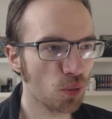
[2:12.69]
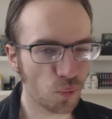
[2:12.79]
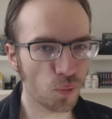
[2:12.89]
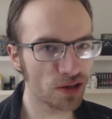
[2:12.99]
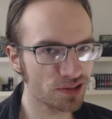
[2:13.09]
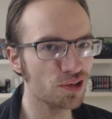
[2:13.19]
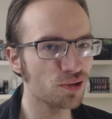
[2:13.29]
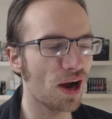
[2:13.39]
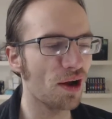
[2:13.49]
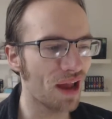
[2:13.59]
was
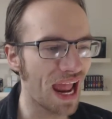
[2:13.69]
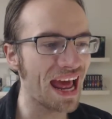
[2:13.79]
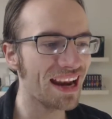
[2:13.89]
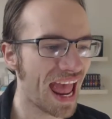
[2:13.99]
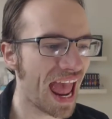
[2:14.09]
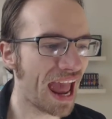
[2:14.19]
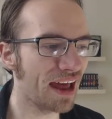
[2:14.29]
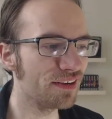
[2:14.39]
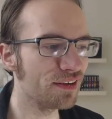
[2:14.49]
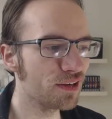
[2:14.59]
underground and
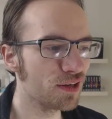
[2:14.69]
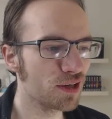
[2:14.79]
had,